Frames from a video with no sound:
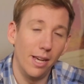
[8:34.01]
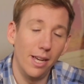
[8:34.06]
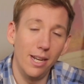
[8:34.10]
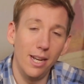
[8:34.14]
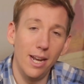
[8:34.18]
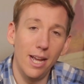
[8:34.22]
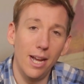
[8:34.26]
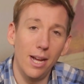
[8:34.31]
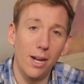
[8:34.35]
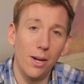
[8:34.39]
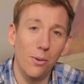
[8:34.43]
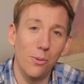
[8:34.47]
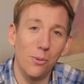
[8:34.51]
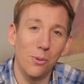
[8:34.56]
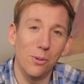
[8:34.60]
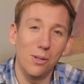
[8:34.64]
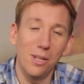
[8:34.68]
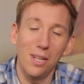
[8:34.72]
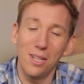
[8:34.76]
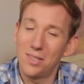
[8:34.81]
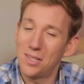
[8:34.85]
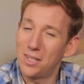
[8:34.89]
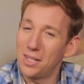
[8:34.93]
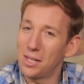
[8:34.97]
And now
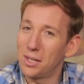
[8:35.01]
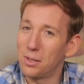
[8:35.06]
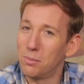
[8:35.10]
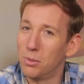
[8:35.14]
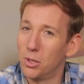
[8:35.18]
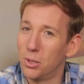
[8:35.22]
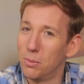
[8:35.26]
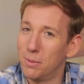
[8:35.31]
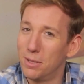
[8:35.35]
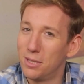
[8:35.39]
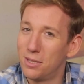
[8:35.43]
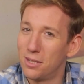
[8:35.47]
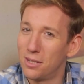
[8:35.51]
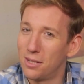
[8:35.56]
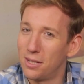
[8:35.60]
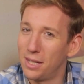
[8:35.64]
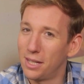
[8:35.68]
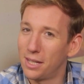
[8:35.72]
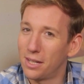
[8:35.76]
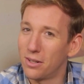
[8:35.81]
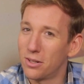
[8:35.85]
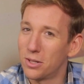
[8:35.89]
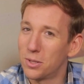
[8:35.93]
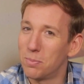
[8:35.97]
let's take a moment to
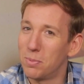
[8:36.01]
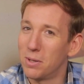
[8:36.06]
thank our